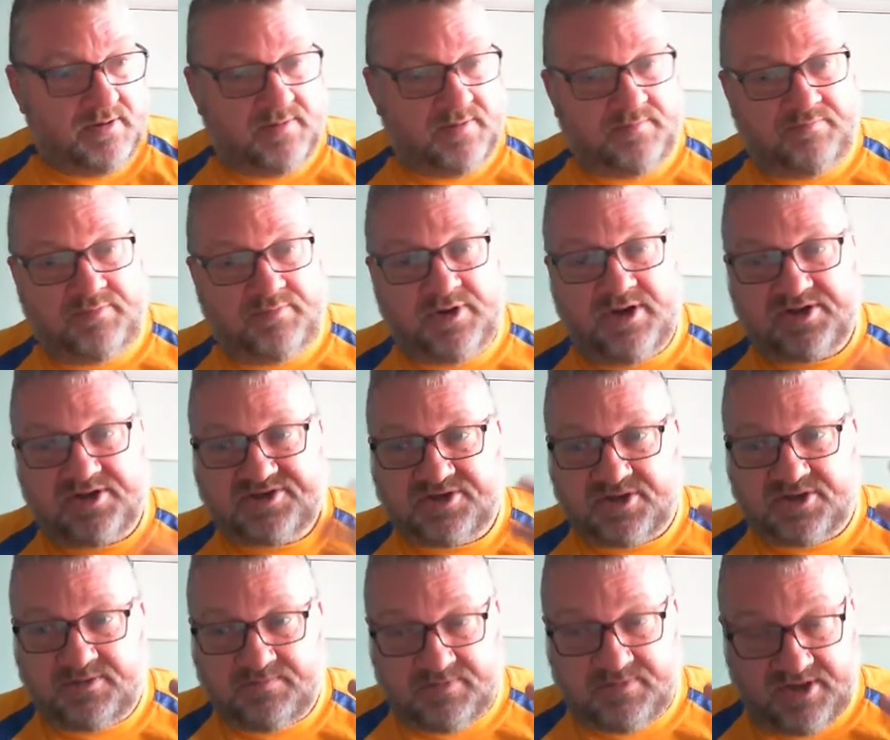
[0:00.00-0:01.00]

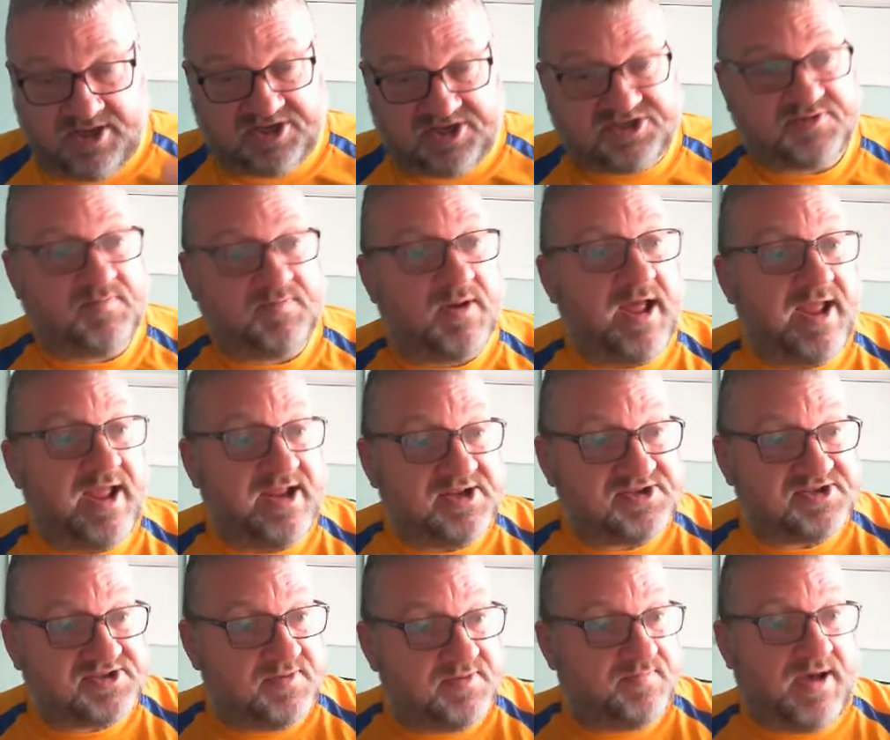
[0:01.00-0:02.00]
Merton
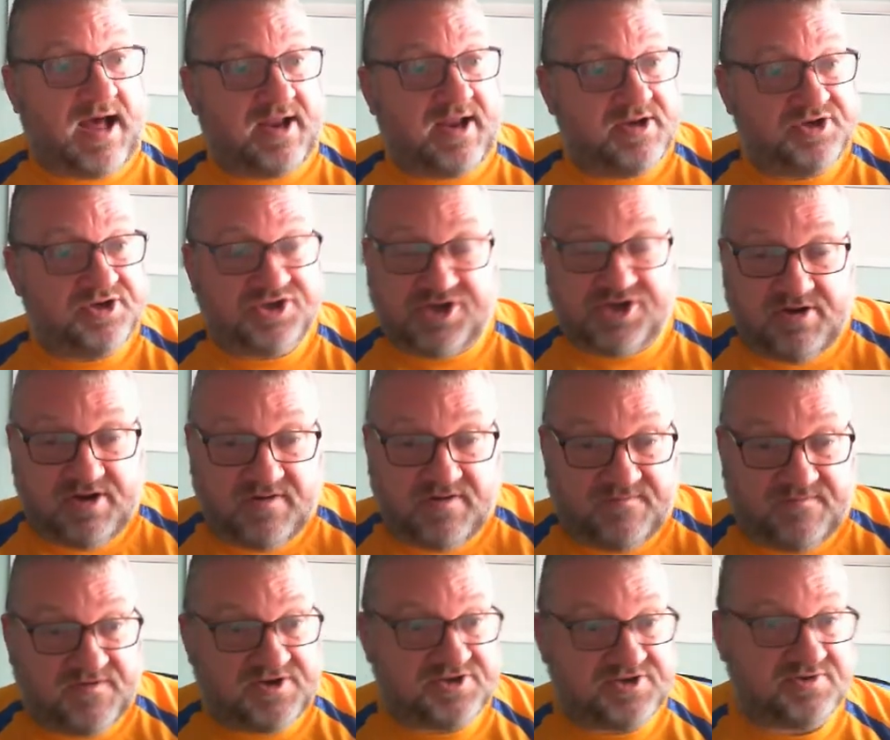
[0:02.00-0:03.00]
explains the pattern shown in
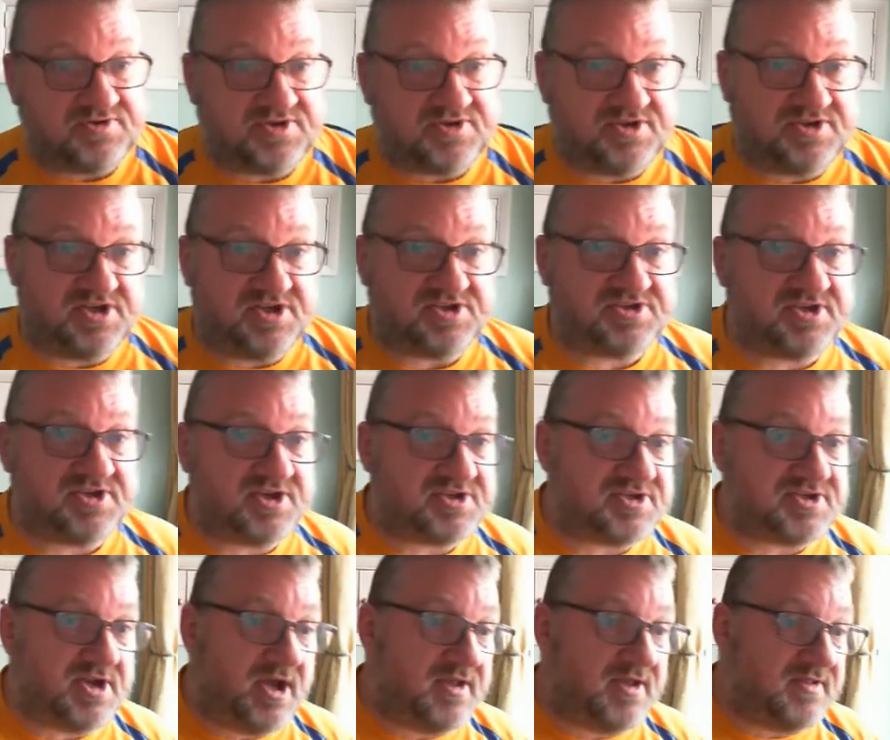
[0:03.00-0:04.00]
official
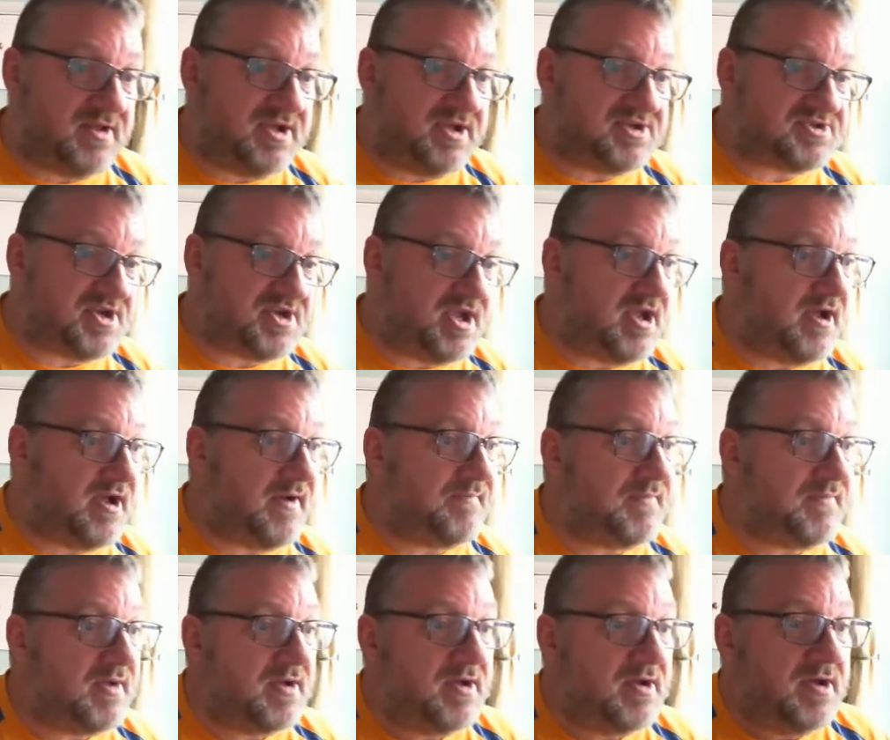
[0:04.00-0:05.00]
statistics like these here.
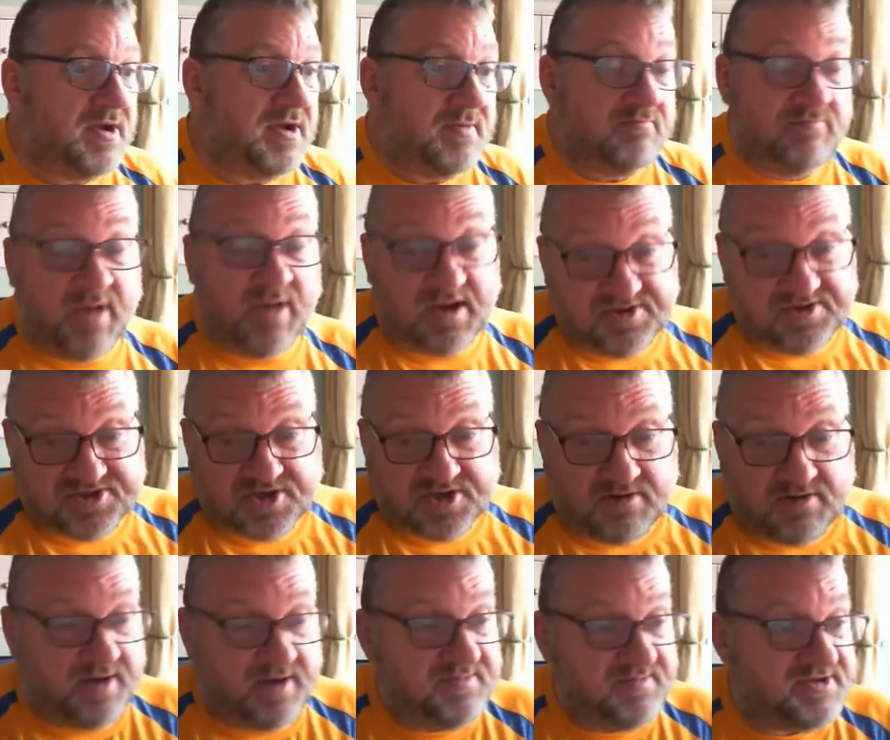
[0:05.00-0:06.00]
Most
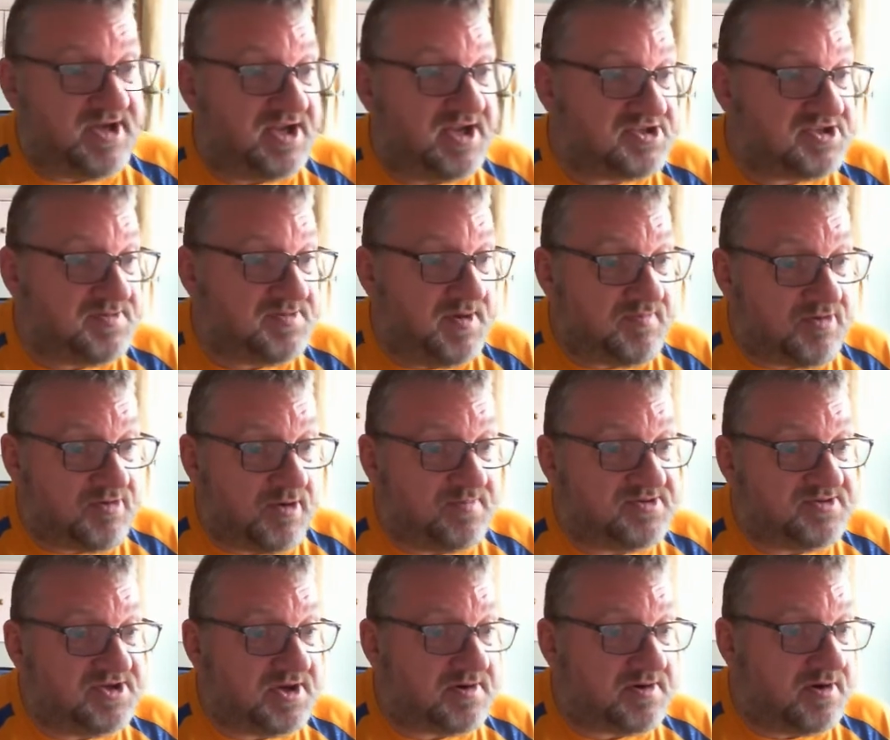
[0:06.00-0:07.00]
crime tends to be
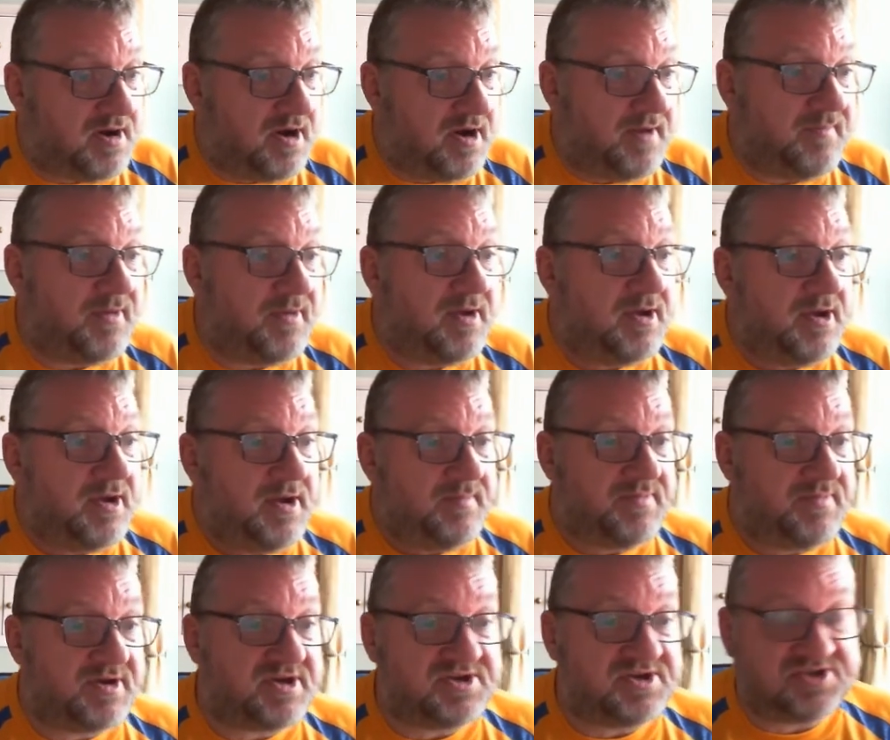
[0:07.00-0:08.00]
property crime
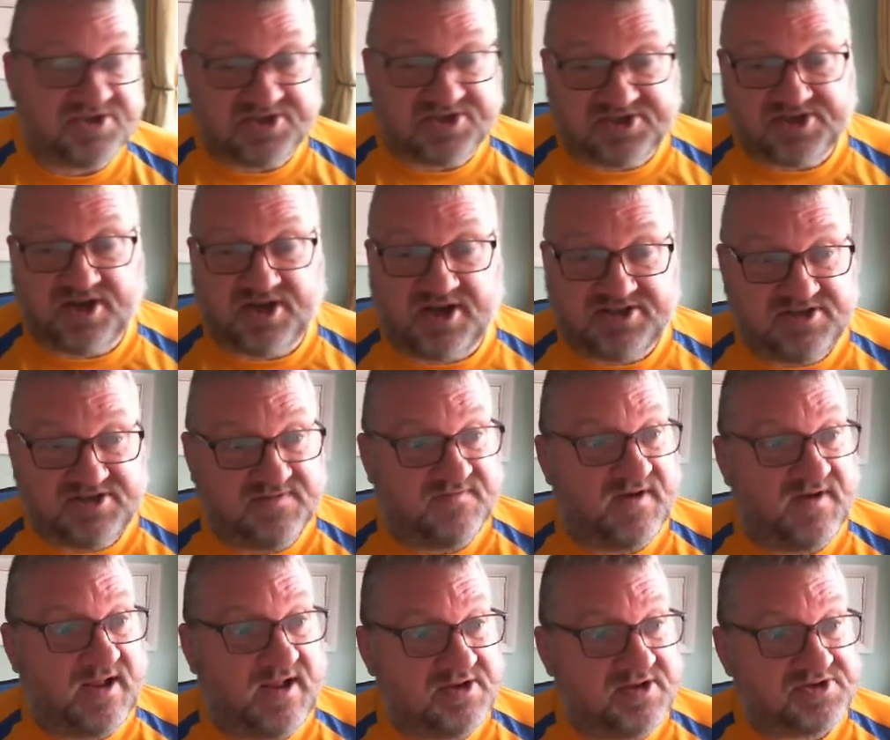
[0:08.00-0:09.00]
because society
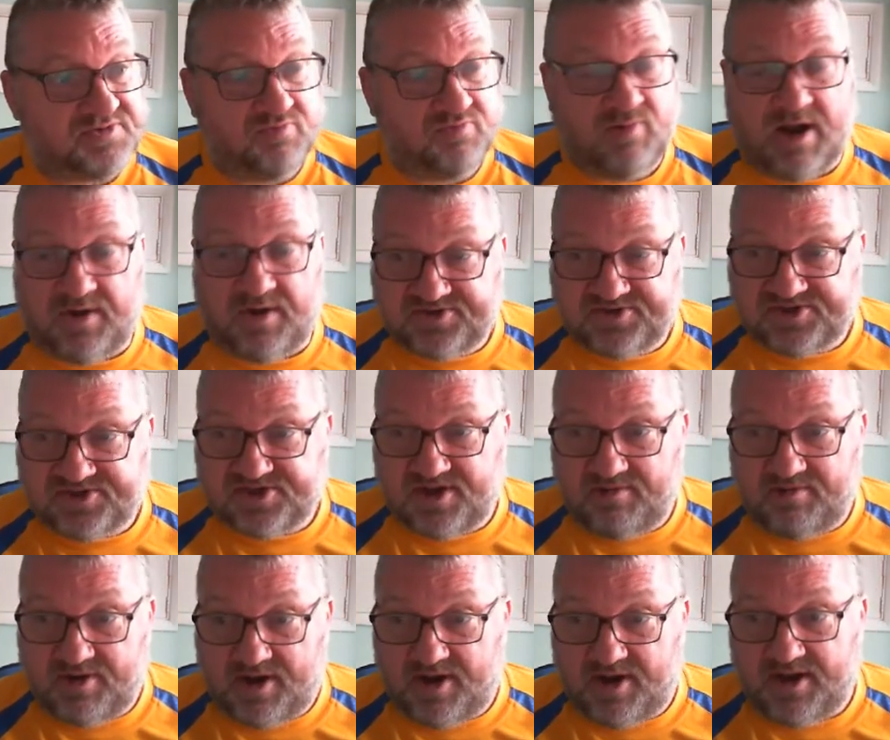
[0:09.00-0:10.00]
values wealth
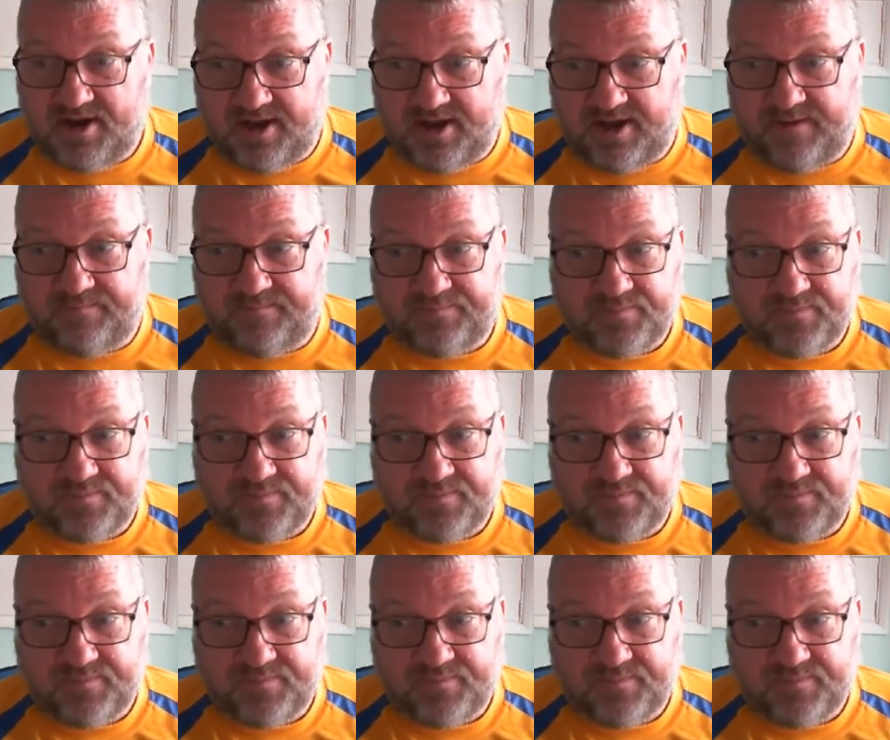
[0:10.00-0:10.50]
so highly